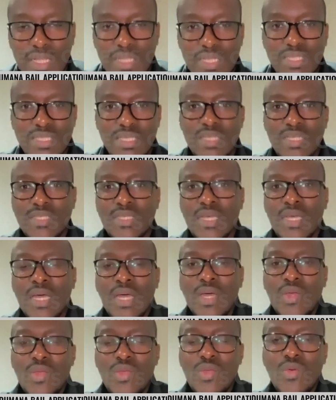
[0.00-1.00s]
that says
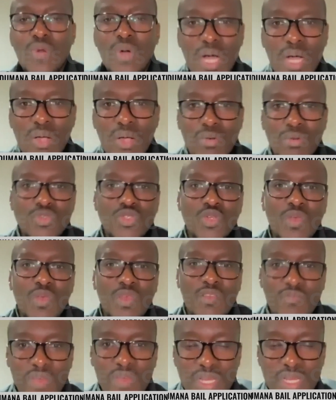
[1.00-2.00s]
you are going
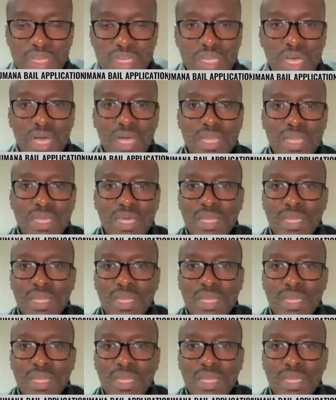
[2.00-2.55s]
to evade trial,